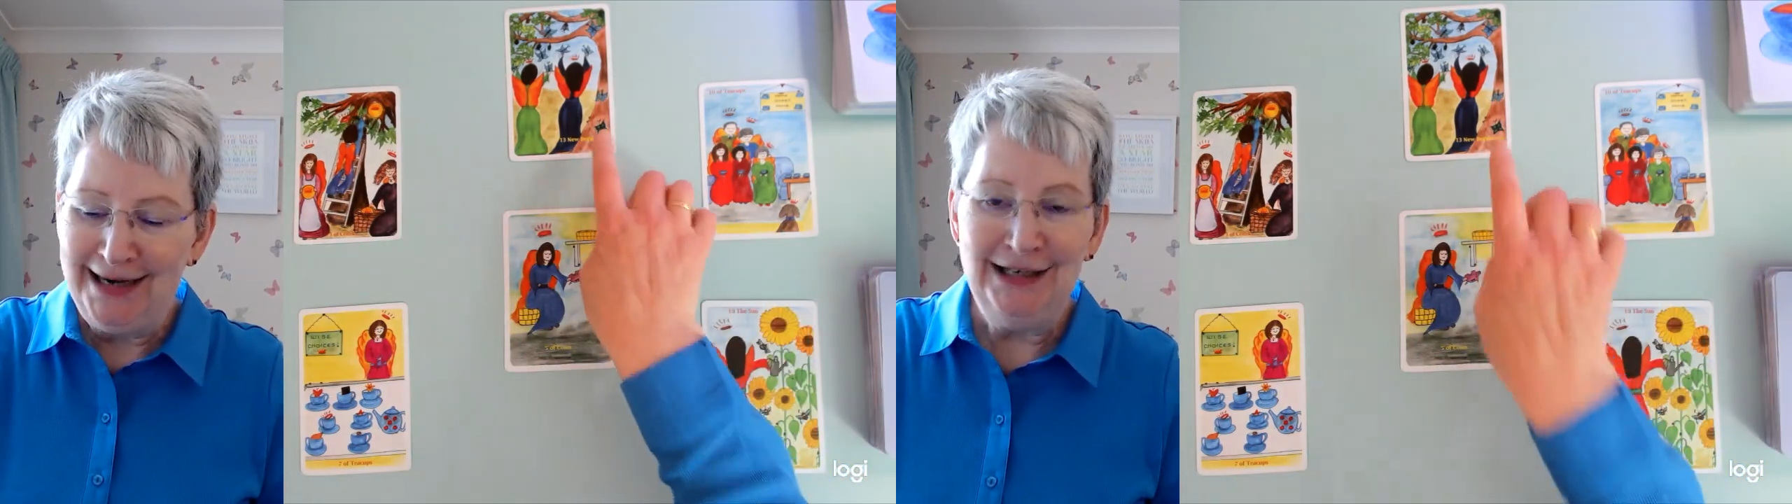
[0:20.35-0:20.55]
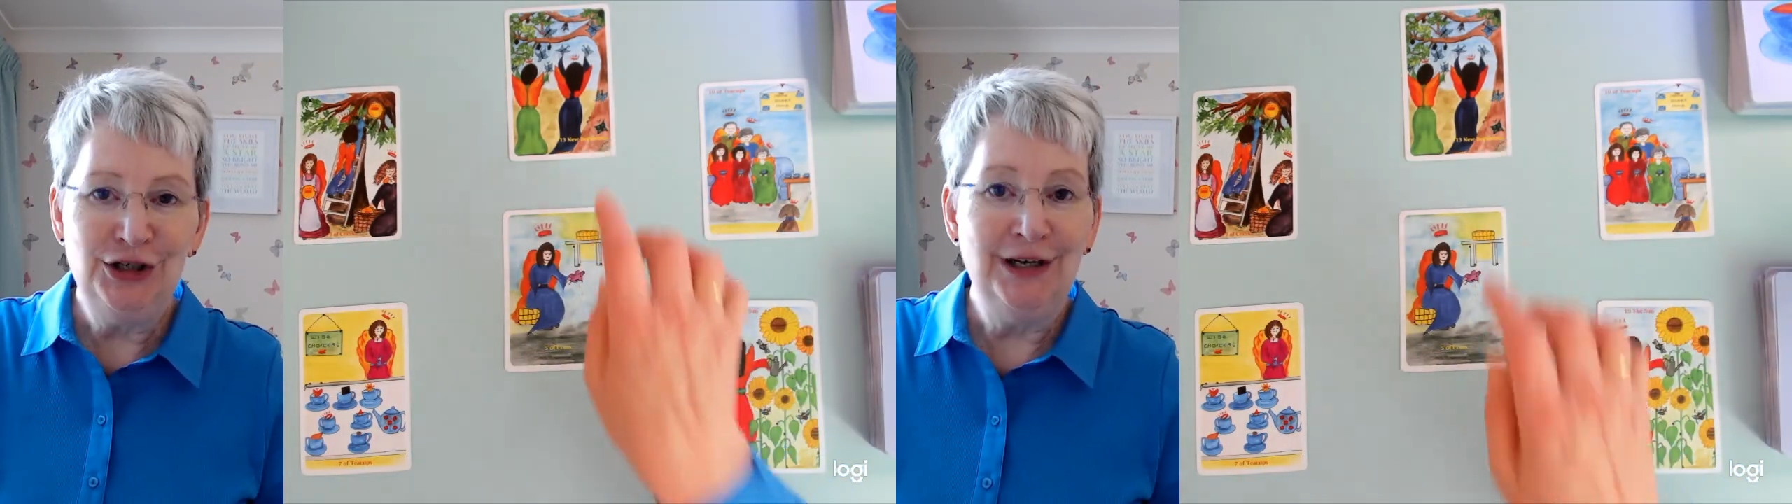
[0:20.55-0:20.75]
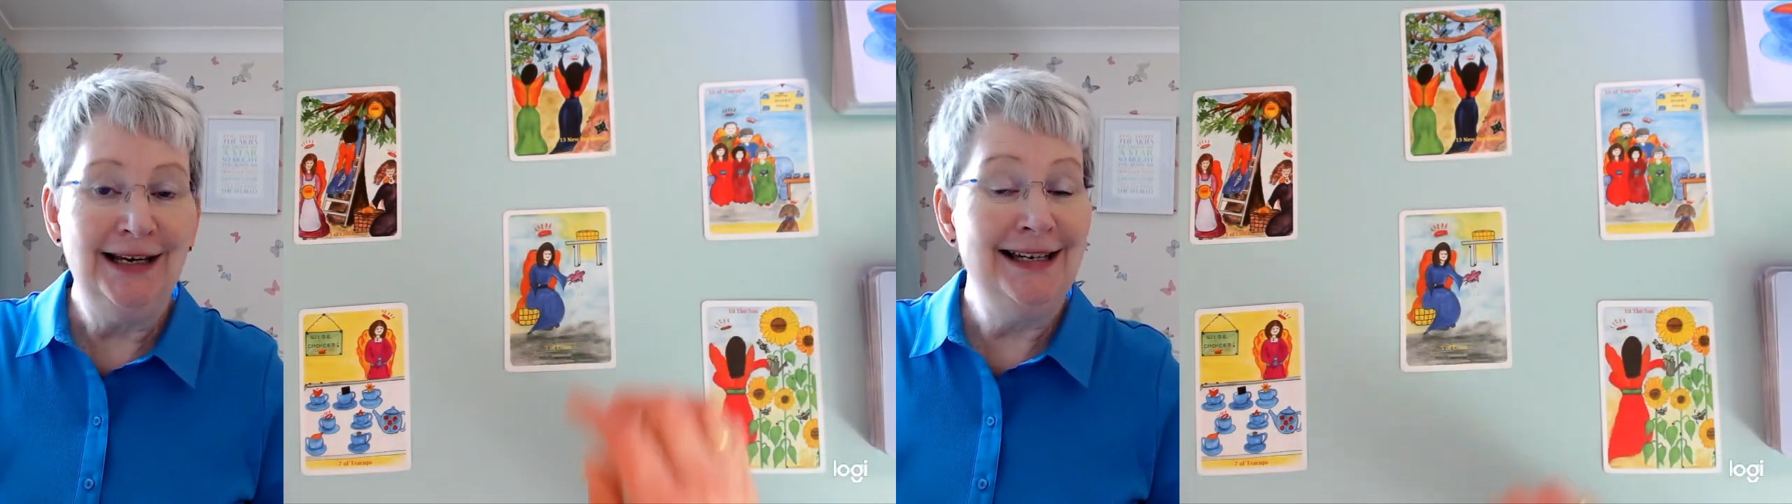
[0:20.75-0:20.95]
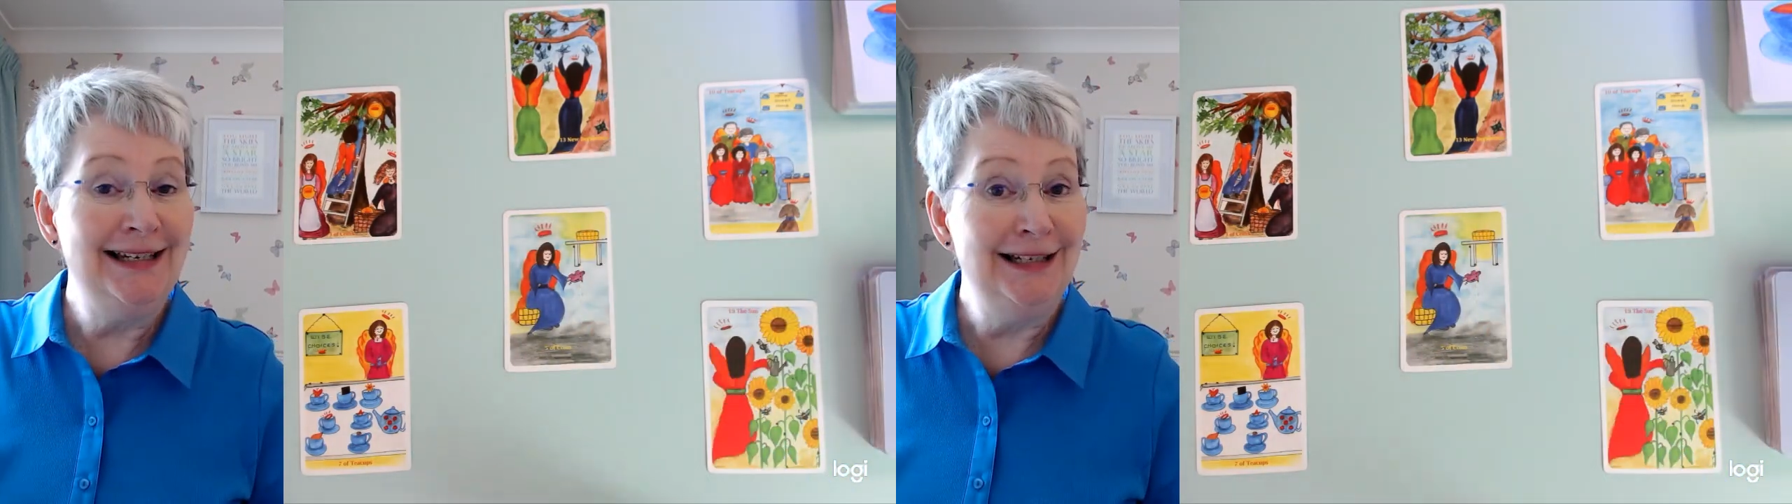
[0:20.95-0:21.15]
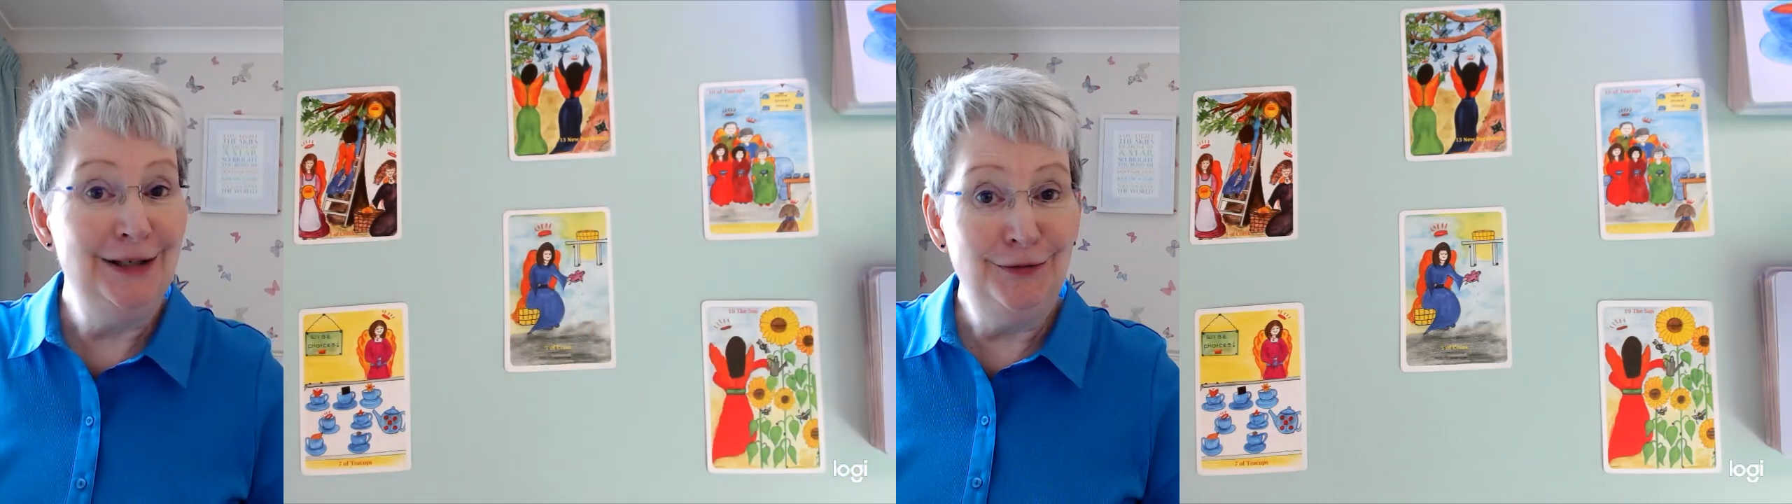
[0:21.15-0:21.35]
energy is
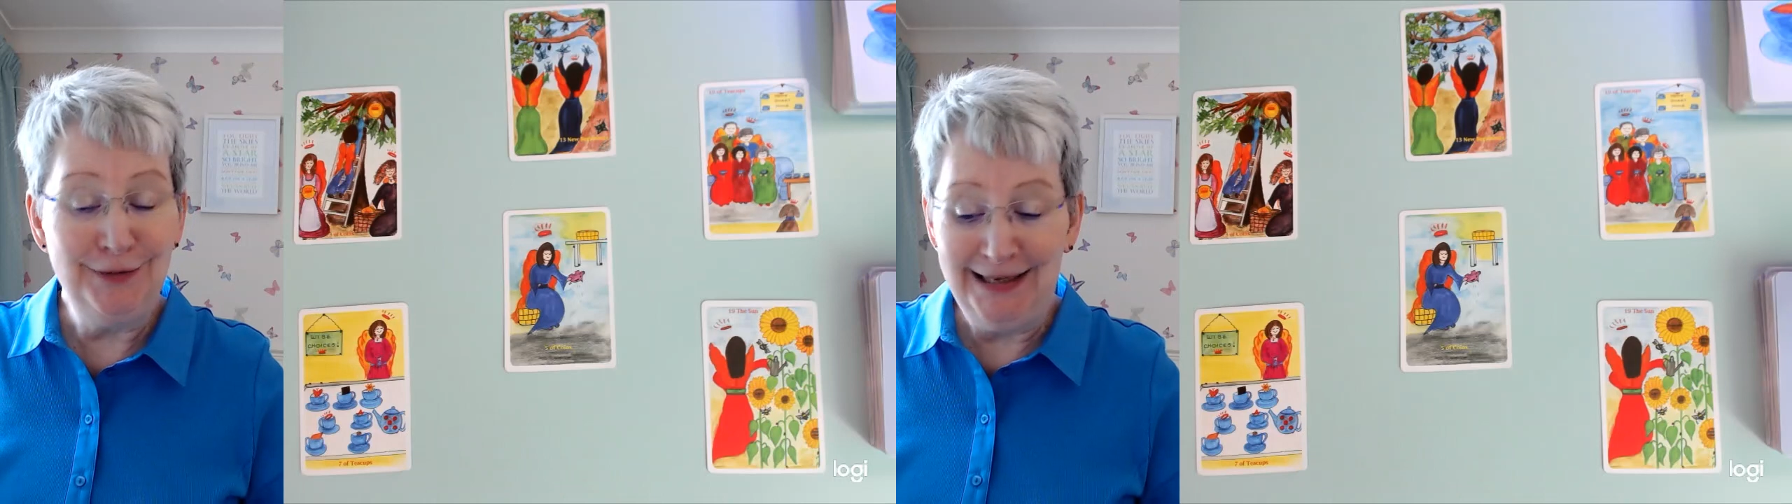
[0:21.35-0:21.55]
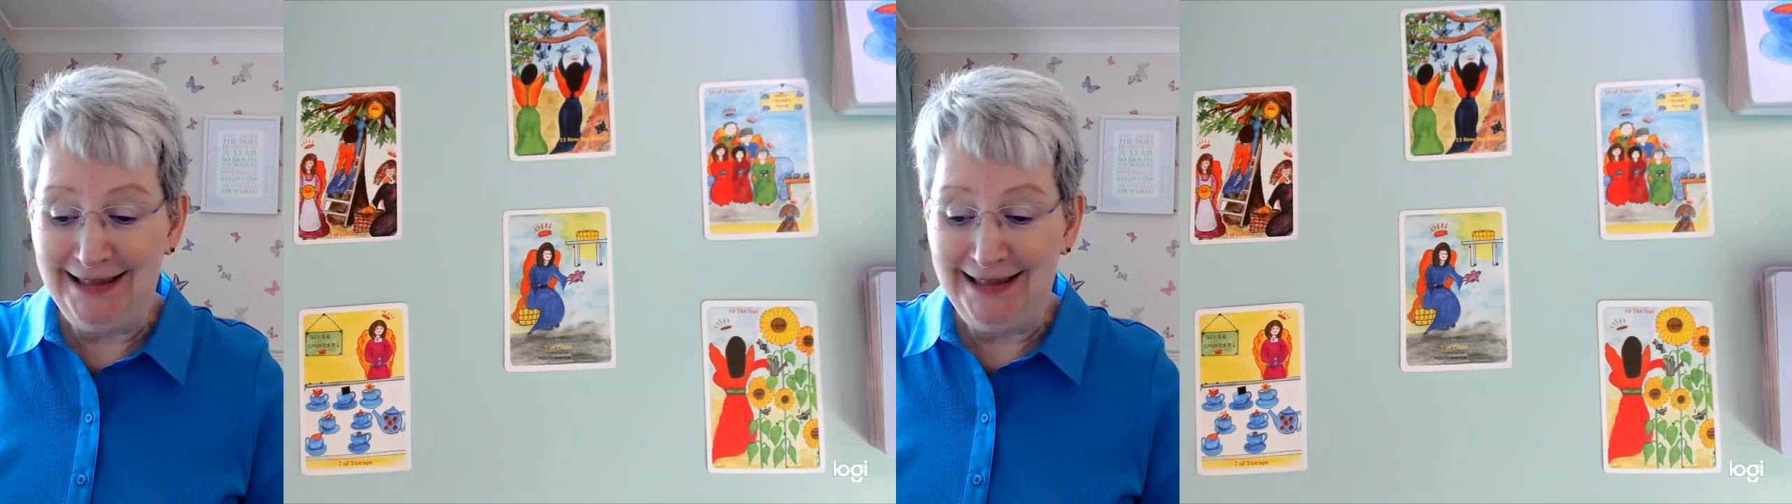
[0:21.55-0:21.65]
lovely.